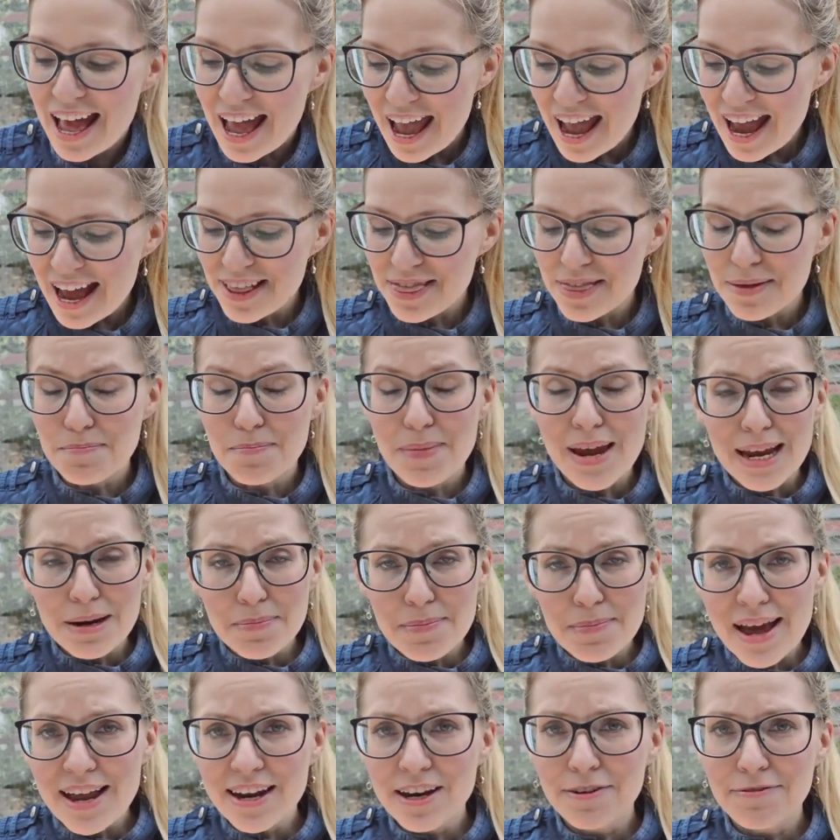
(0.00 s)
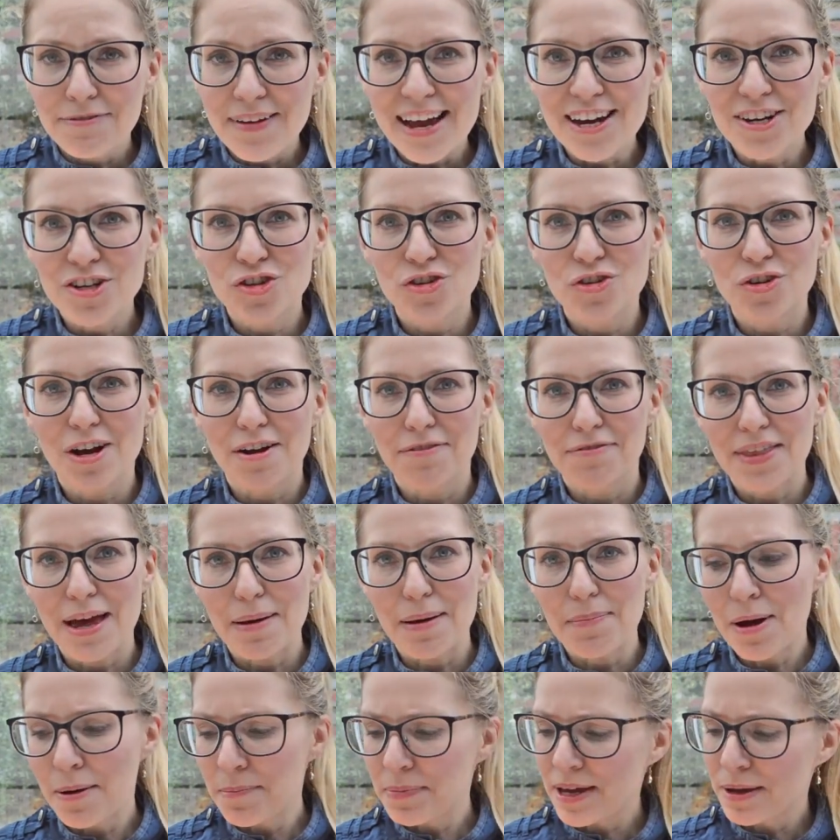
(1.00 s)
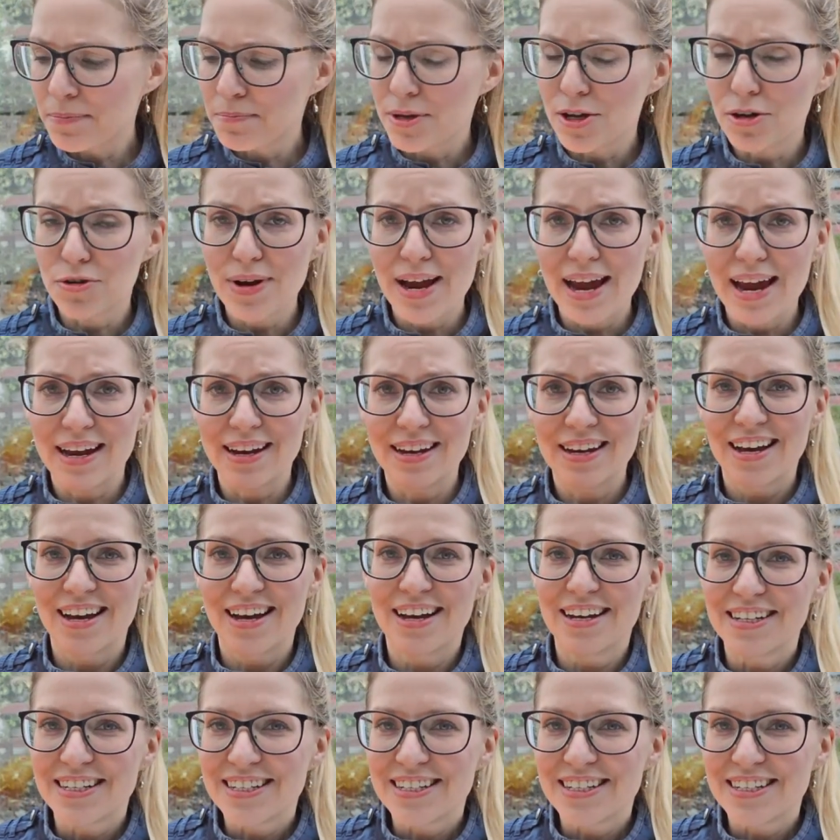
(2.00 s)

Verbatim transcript: And the main manufacturer of that pumpkin puree